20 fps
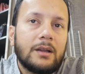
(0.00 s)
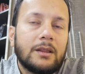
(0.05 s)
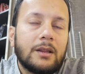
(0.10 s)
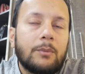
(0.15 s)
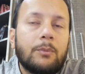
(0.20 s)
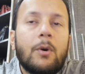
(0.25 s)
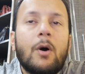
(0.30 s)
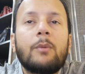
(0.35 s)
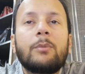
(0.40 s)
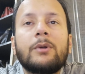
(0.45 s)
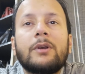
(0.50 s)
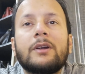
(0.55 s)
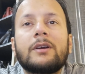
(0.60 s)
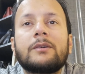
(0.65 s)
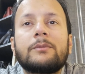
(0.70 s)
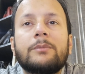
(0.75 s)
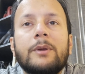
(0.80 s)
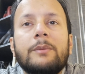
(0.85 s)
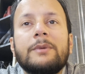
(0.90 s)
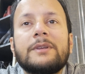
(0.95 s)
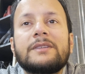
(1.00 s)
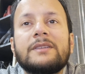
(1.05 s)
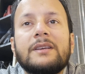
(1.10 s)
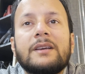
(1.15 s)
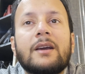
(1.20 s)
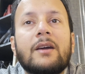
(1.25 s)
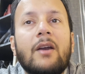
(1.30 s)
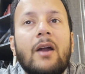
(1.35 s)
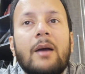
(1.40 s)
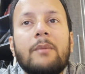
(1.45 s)
The popular
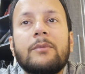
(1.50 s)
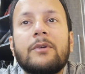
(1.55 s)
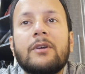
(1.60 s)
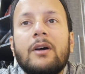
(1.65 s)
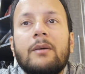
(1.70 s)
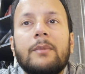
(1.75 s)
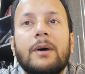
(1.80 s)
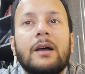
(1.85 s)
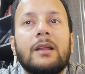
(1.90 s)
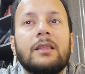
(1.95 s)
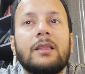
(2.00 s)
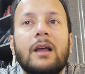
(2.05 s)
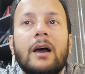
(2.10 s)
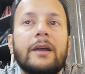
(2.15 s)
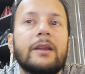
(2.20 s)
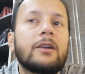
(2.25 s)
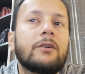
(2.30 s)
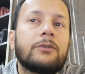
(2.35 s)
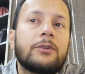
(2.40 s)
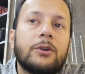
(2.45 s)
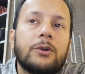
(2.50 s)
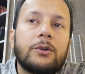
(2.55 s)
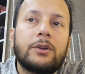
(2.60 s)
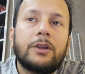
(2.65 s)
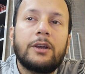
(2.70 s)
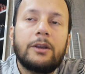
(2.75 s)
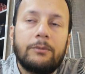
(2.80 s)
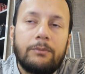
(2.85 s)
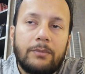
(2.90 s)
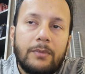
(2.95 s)
BBC crime drama Line of
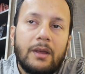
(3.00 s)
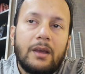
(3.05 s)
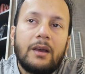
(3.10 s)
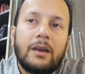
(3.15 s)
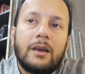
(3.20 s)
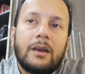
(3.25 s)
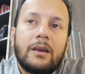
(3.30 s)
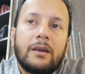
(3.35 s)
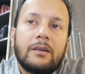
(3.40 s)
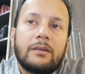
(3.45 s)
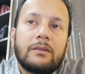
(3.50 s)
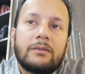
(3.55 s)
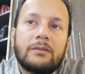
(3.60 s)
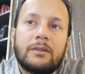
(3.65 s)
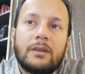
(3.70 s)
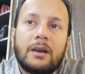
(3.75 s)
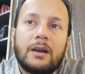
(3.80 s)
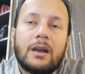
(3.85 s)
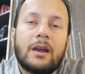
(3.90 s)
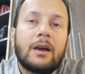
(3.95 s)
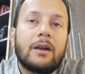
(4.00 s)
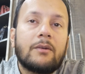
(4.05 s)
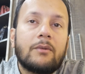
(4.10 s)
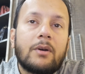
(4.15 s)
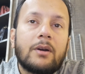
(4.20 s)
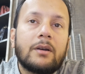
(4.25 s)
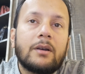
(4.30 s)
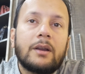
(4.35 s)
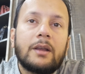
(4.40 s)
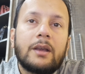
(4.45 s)
Duty is
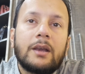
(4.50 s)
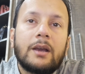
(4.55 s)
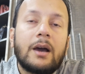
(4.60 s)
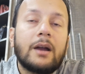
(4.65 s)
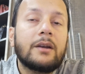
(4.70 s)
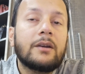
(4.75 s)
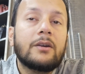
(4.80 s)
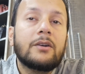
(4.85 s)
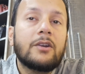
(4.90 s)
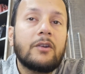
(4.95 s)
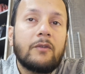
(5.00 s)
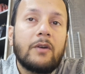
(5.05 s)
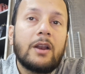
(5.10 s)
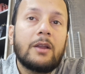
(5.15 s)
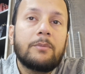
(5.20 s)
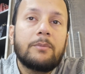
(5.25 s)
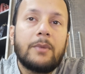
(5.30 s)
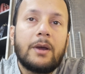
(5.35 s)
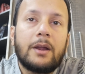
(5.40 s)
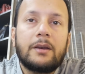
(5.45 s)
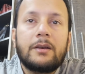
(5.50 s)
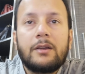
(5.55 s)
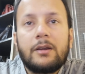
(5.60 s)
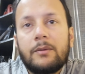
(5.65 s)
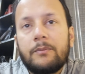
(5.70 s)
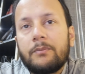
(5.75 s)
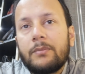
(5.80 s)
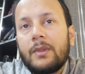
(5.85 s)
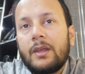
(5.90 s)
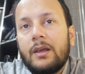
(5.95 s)
currently under development.